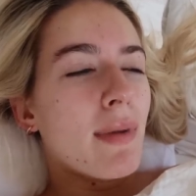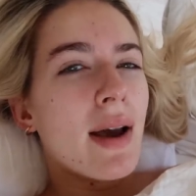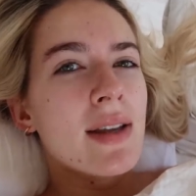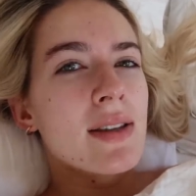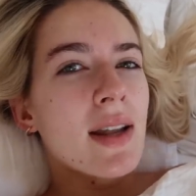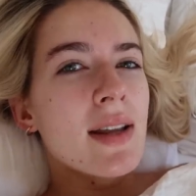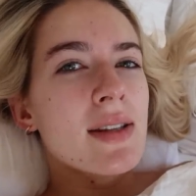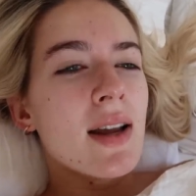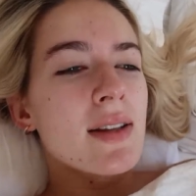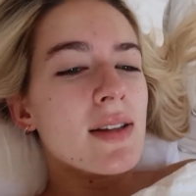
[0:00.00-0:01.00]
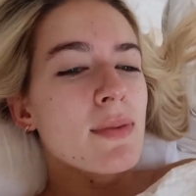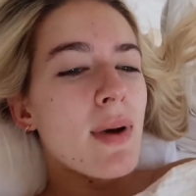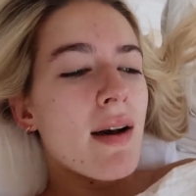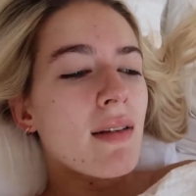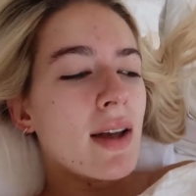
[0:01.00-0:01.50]
But it's nice as
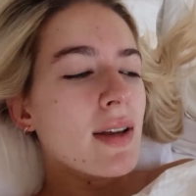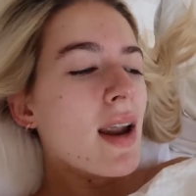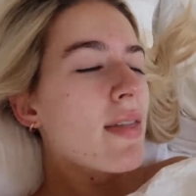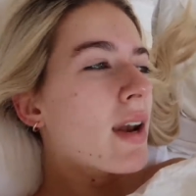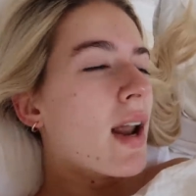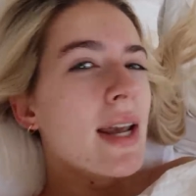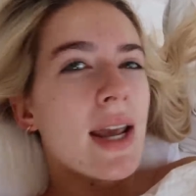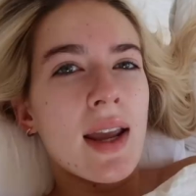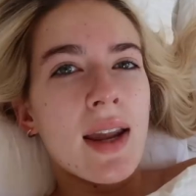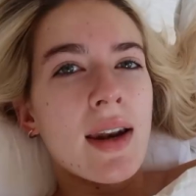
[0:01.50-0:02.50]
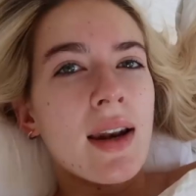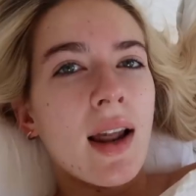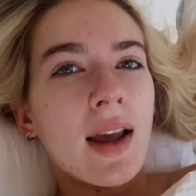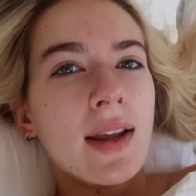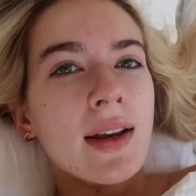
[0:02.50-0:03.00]
well. Like, you let the light in.
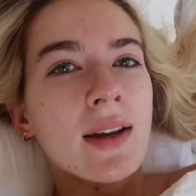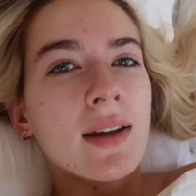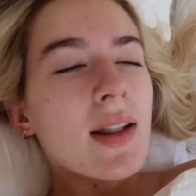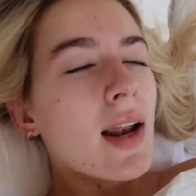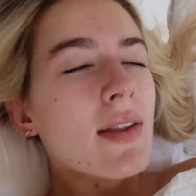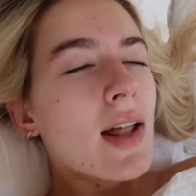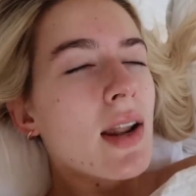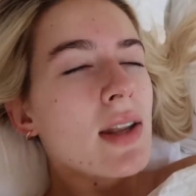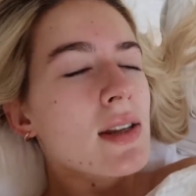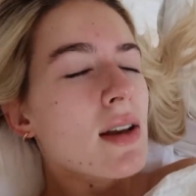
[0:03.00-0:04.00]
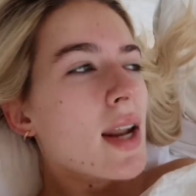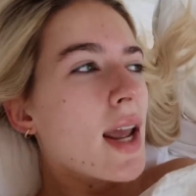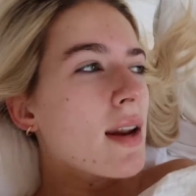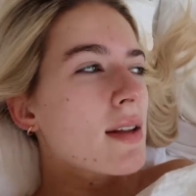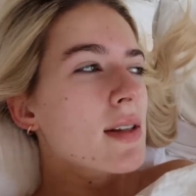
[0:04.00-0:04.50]
Like, let the sun
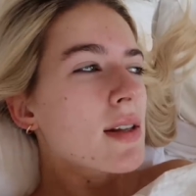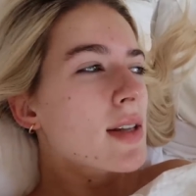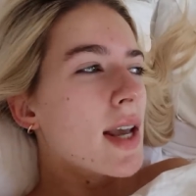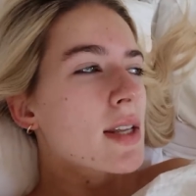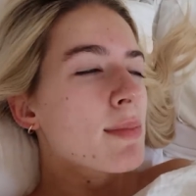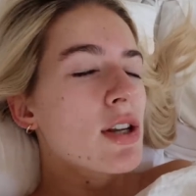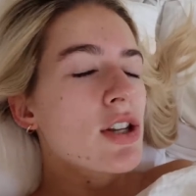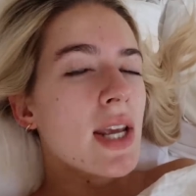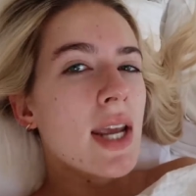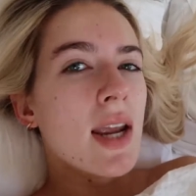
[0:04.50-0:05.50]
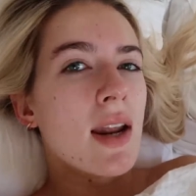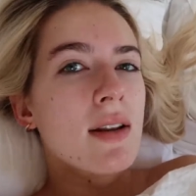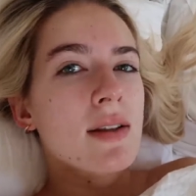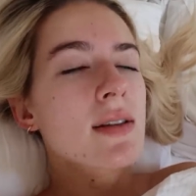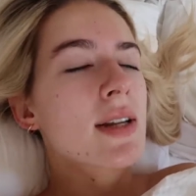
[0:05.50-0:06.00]
in. The sun's here to be
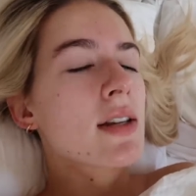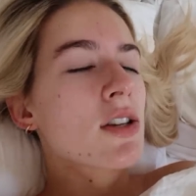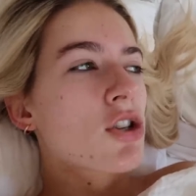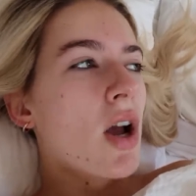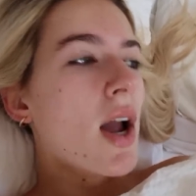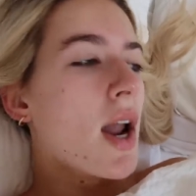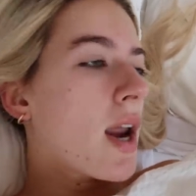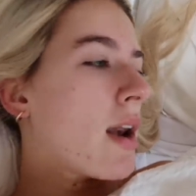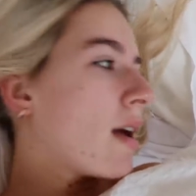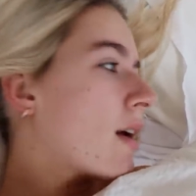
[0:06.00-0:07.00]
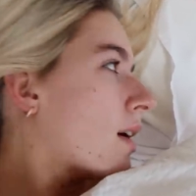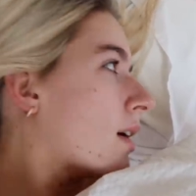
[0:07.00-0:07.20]
seen. The sun's here to shine.